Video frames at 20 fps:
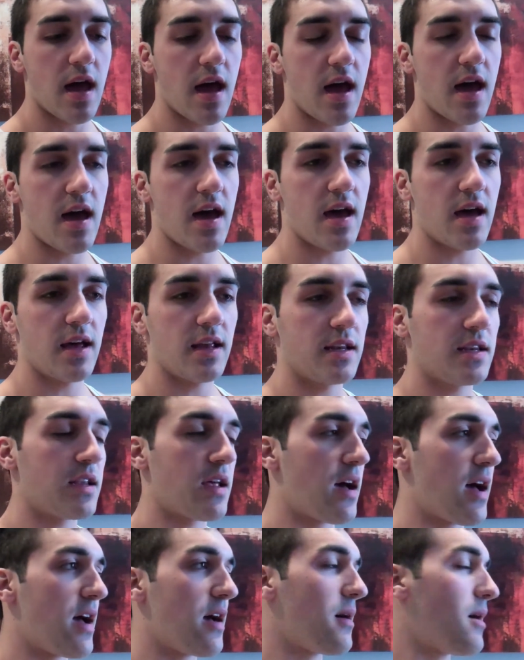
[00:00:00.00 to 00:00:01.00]
And
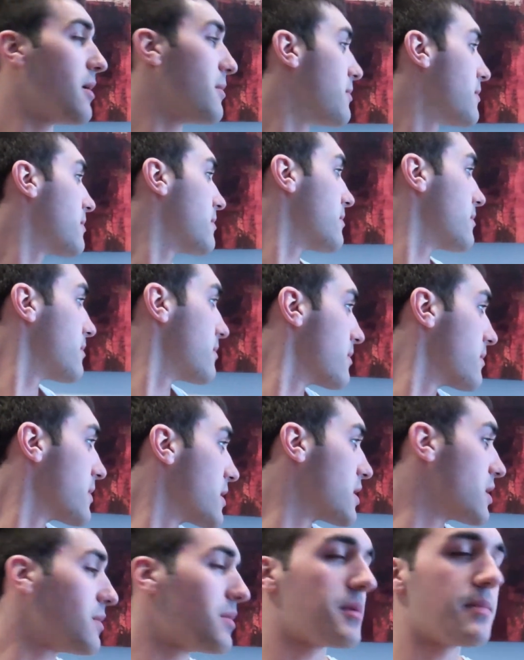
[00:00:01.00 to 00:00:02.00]
I'm
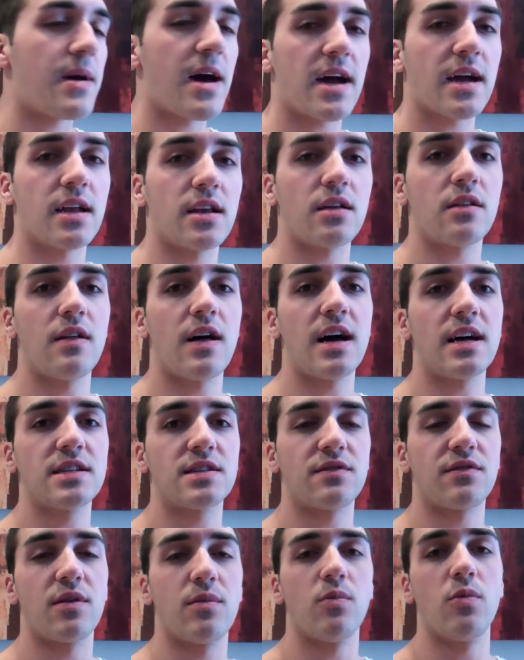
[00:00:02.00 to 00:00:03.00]
gonna be back in
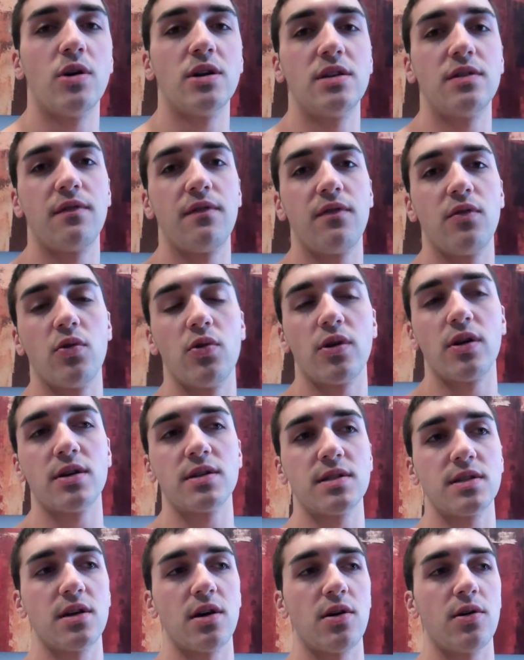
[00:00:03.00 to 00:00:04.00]
class from 1 to 4,
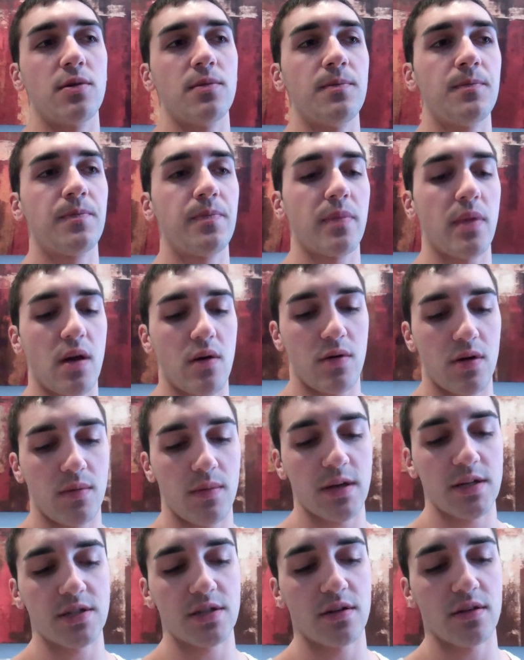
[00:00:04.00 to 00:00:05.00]
so I wanna
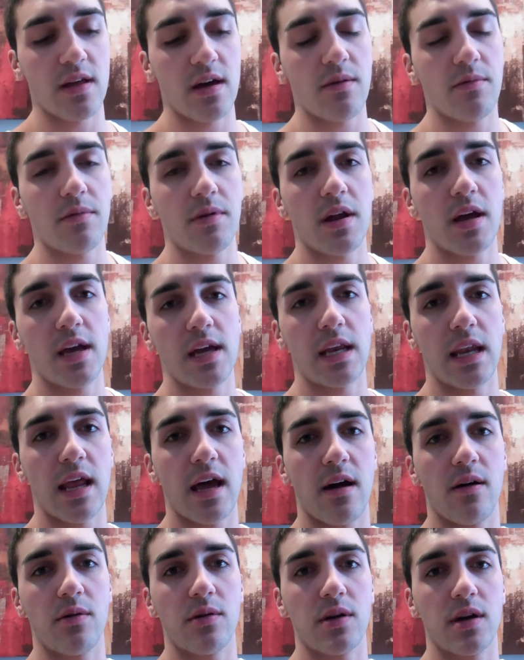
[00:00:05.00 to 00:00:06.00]
make sure that what I eat
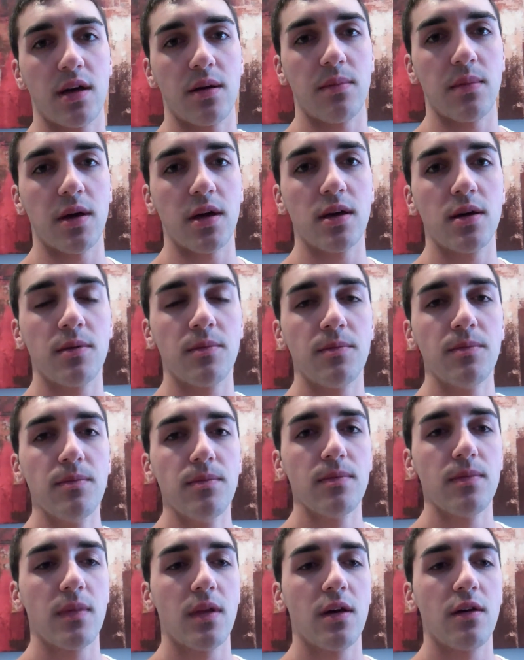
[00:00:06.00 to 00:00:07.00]
now will keep me
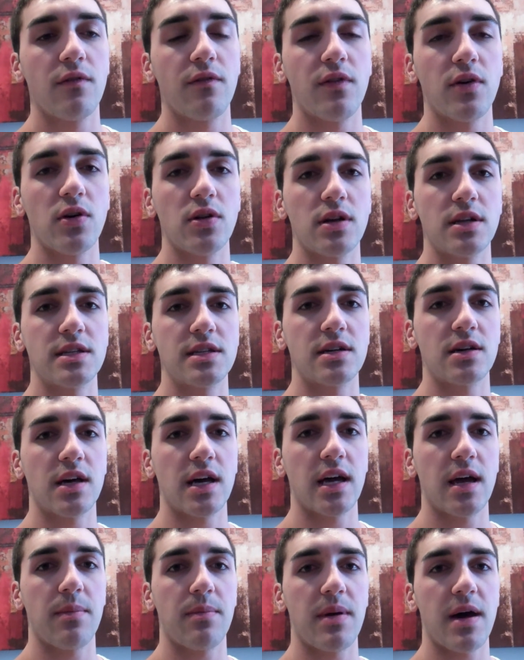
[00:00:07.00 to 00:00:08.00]
full until
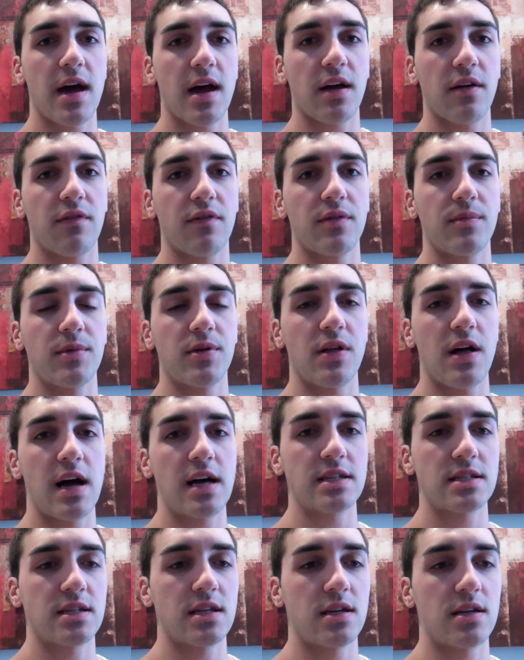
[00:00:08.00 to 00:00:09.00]
I get back from
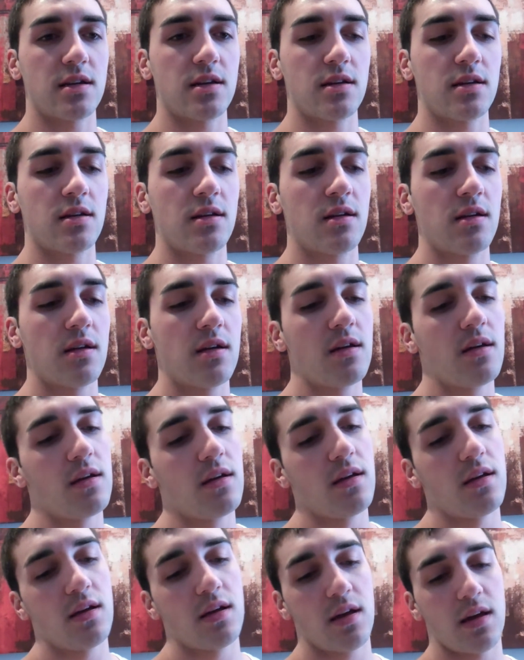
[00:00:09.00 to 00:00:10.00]
class and
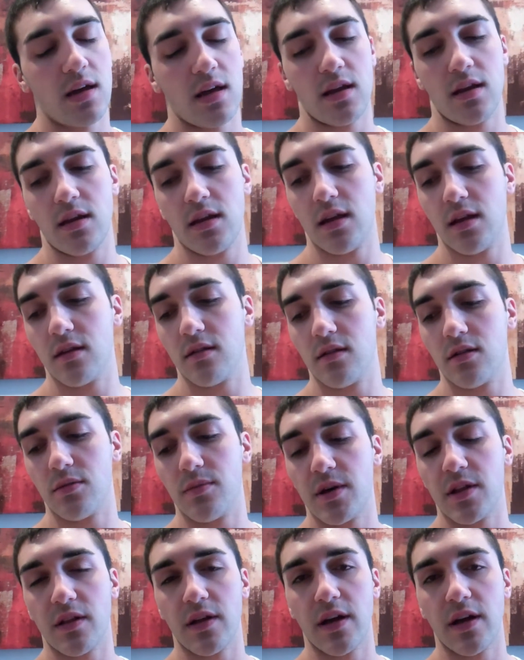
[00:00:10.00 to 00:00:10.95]
can eat a little bit